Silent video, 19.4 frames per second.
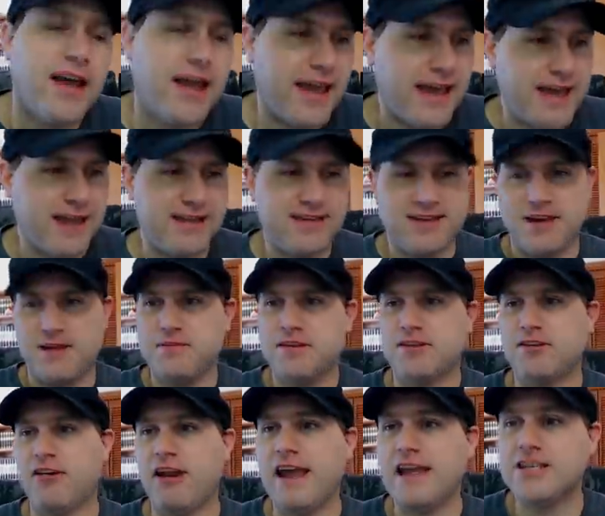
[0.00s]
and uh,
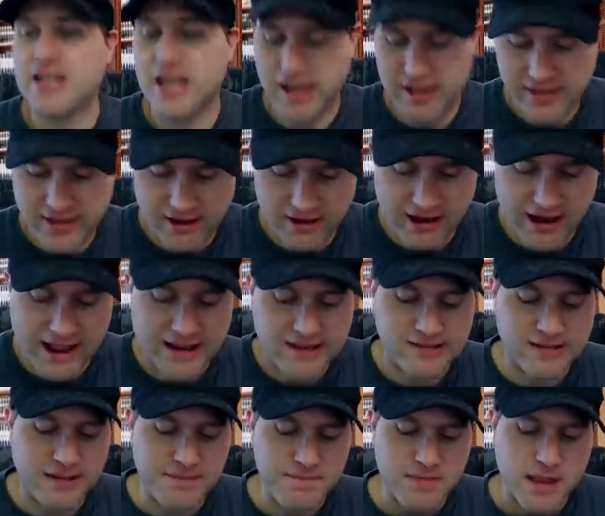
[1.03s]
Mr. AJ their
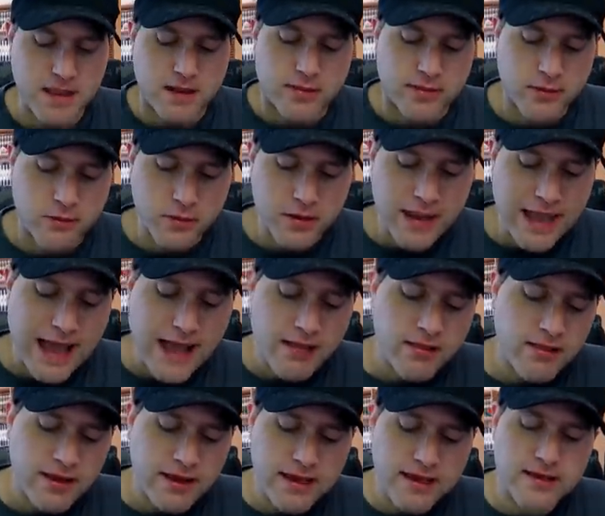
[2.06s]
accent. The
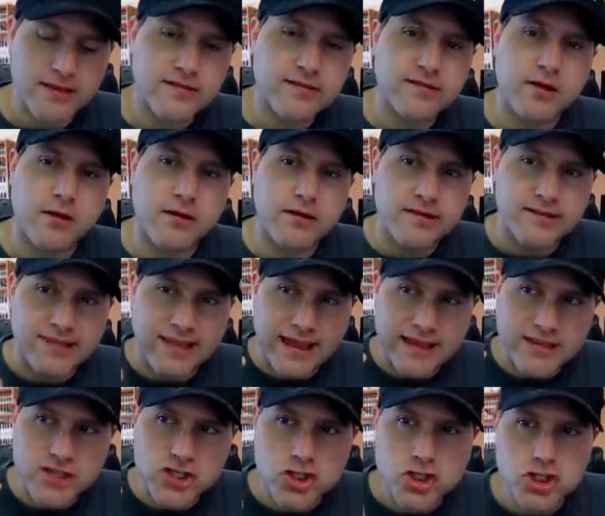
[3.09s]
reality is though is
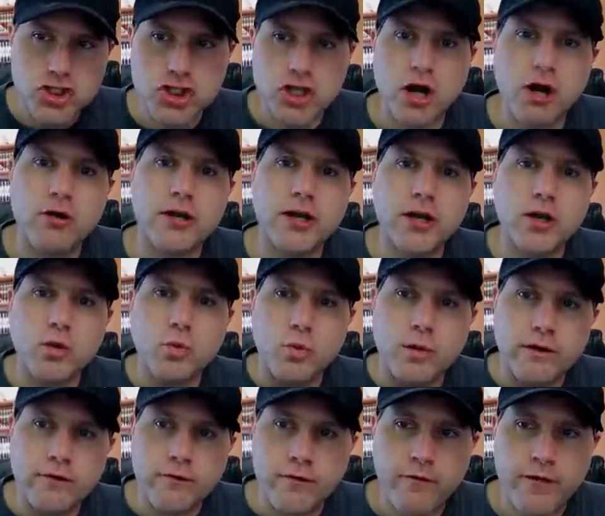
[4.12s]
that Snowden
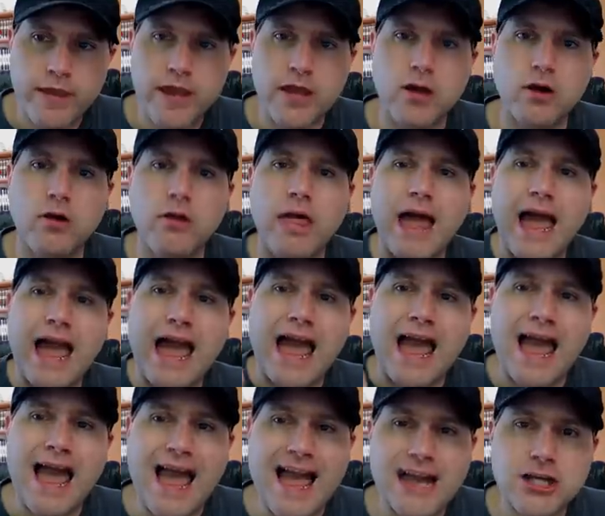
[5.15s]
revealed
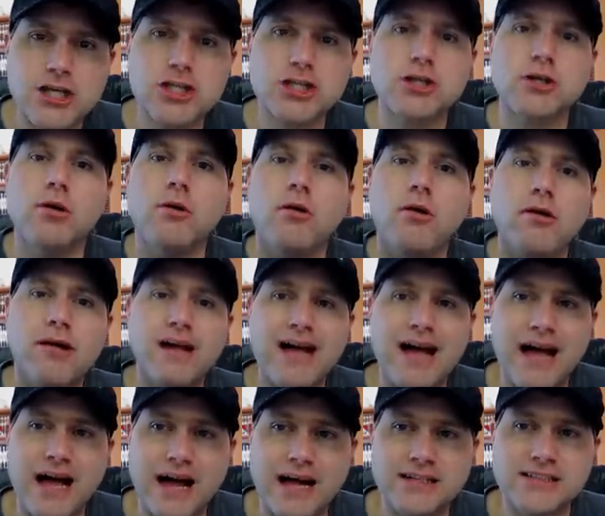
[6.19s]
actual
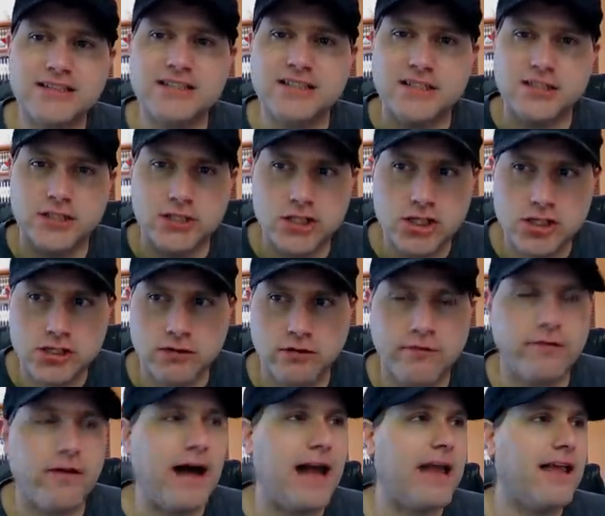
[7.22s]

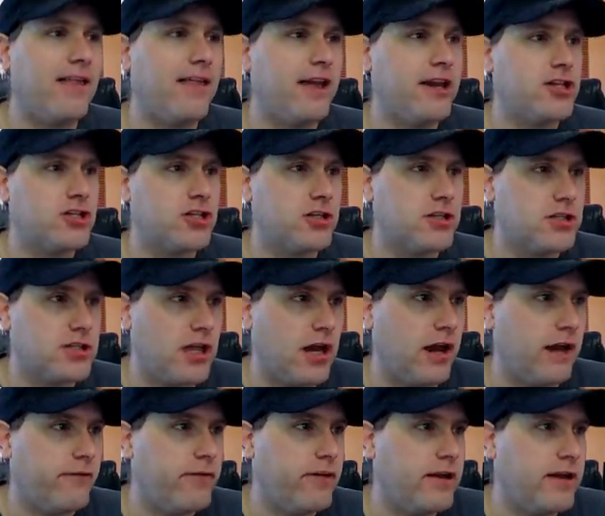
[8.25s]
constitutional violations
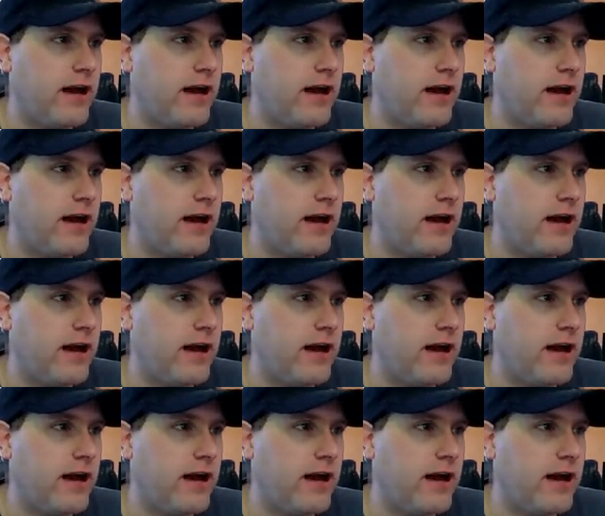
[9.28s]
of the